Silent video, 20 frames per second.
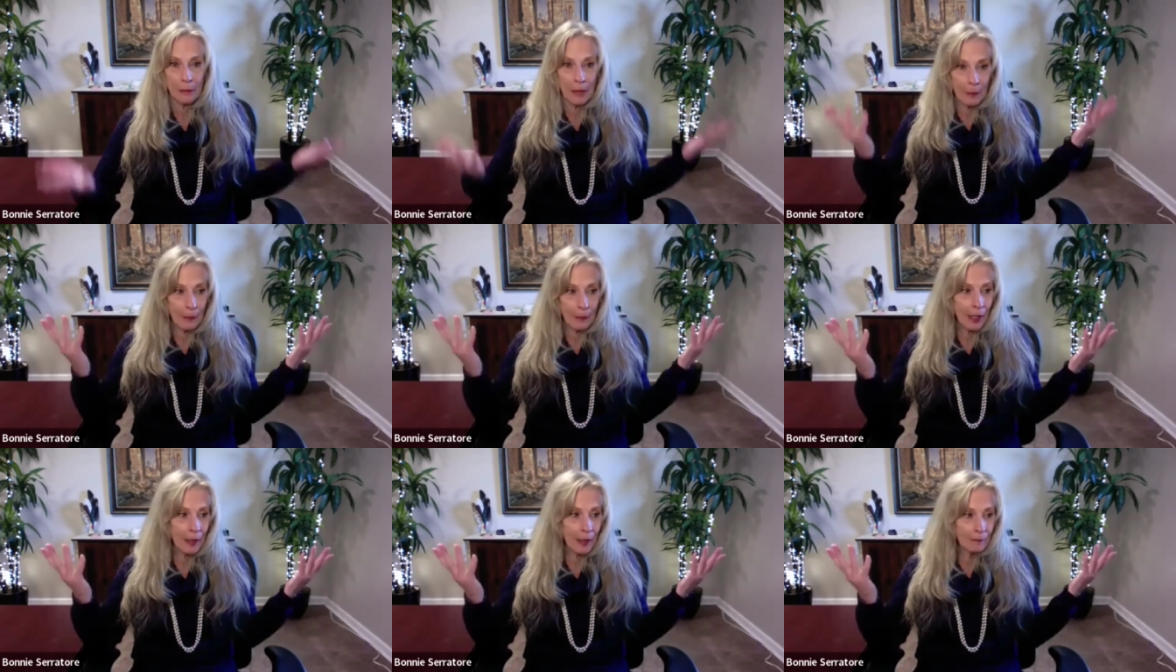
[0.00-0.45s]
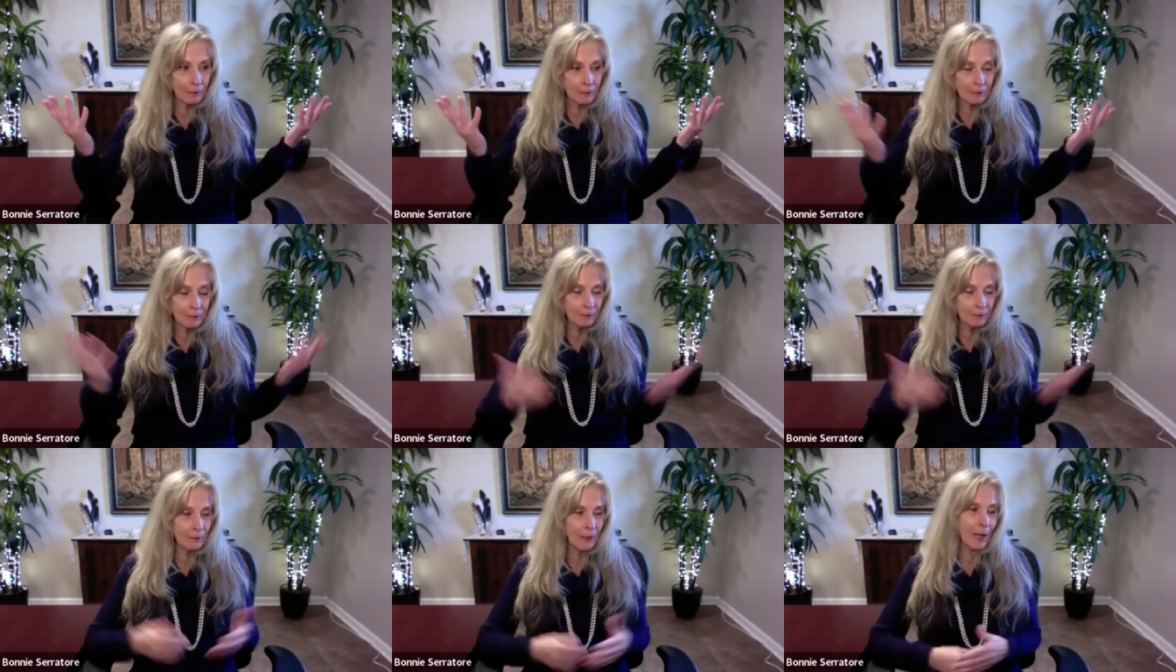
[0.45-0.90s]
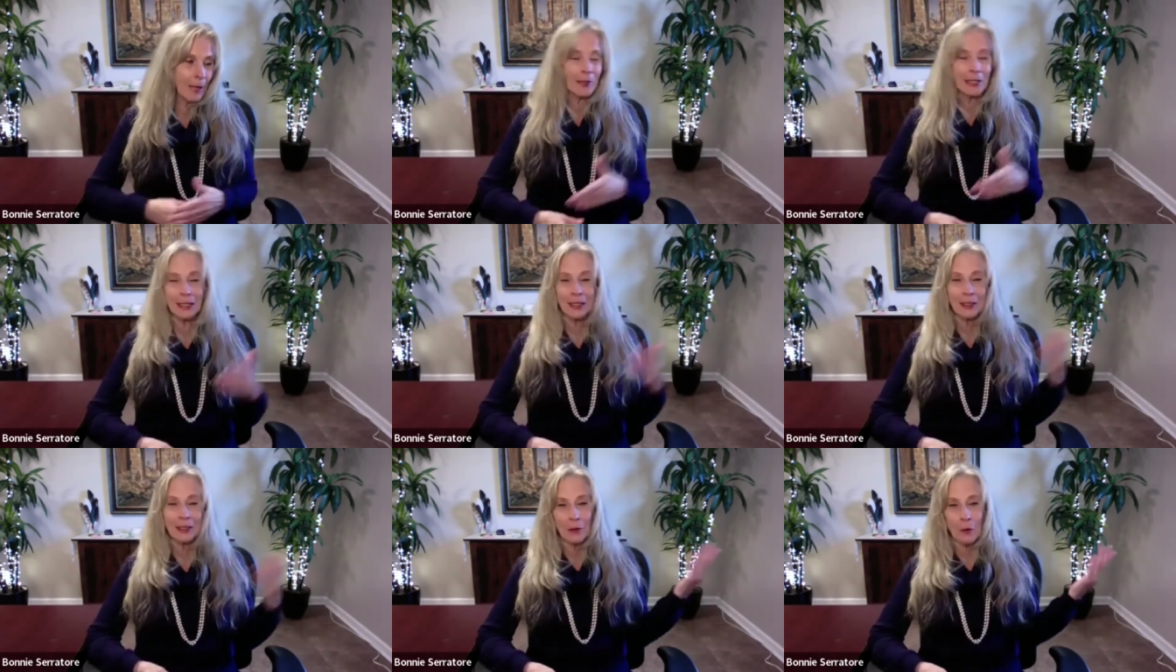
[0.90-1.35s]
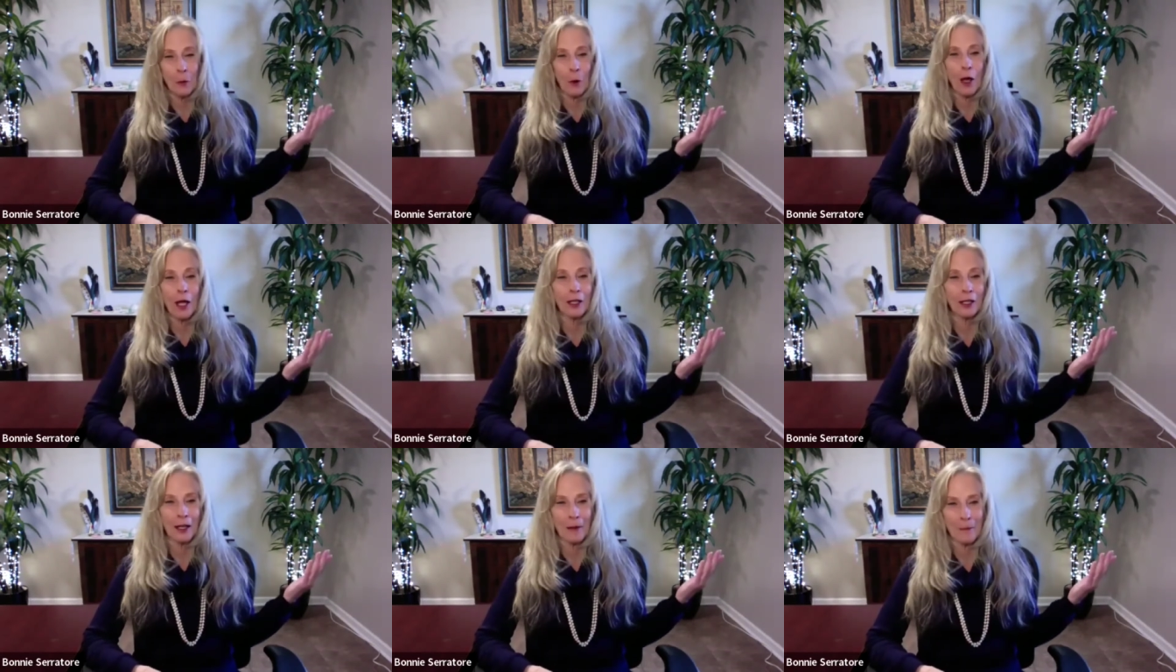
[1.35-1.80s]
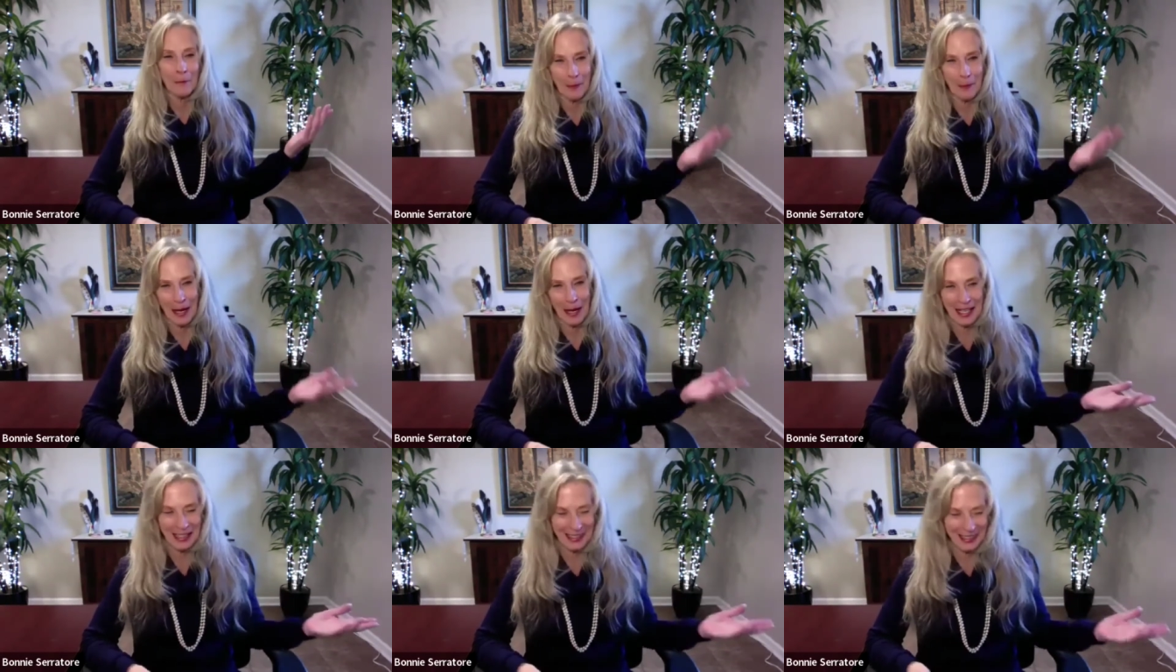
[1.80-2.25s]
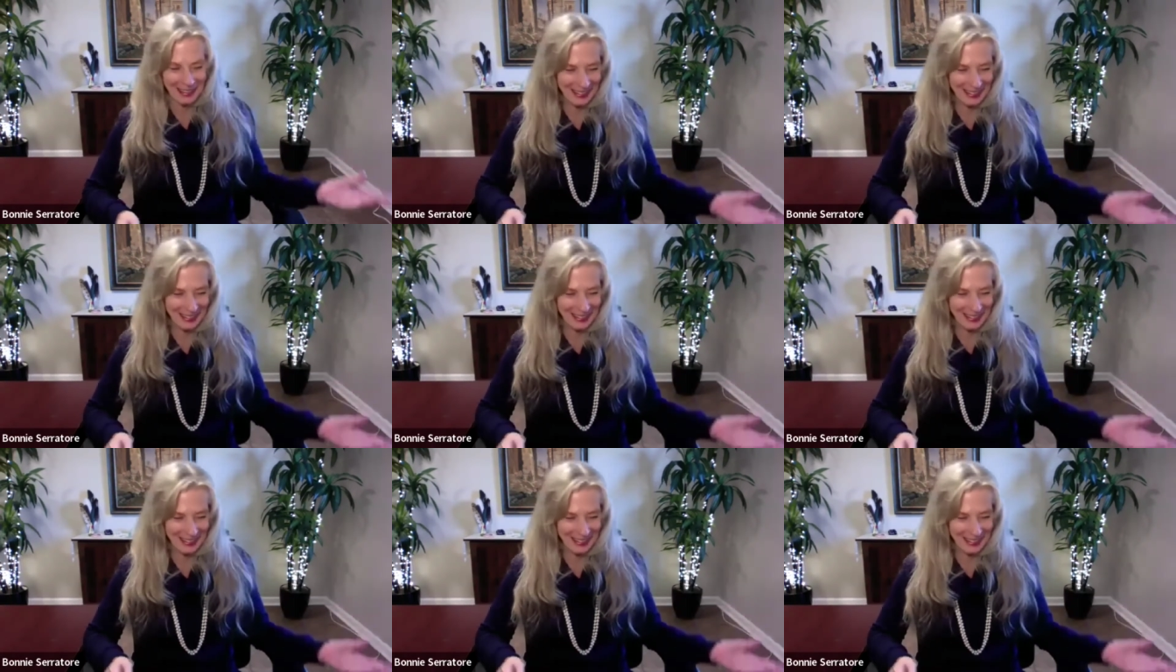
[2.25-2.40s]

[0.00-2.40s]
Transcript: I mean, it might be an iguana. I mean,